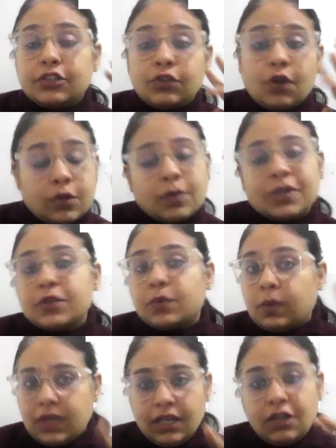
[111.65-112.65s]
not what
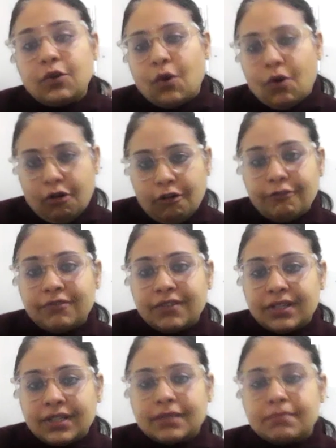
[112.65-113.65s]
you think of,
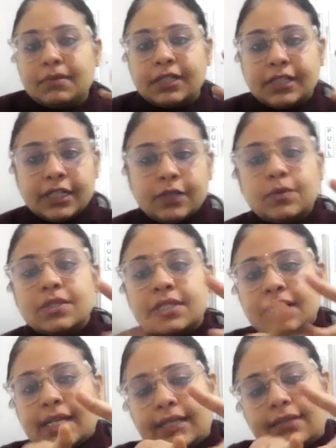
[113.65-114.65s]
but it was
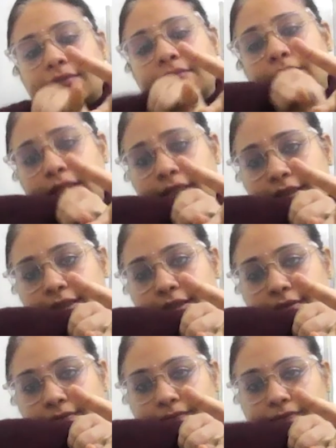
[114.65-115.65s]
like
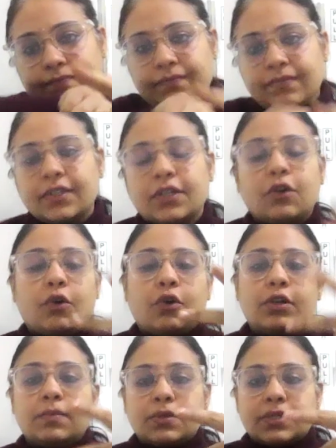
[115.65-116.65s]
this,
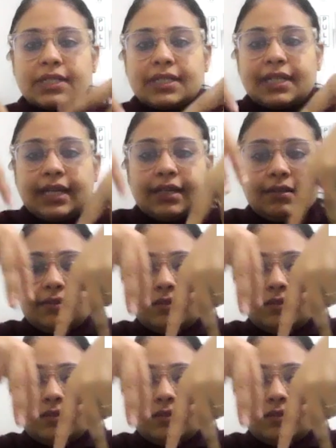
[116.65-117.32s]
or was like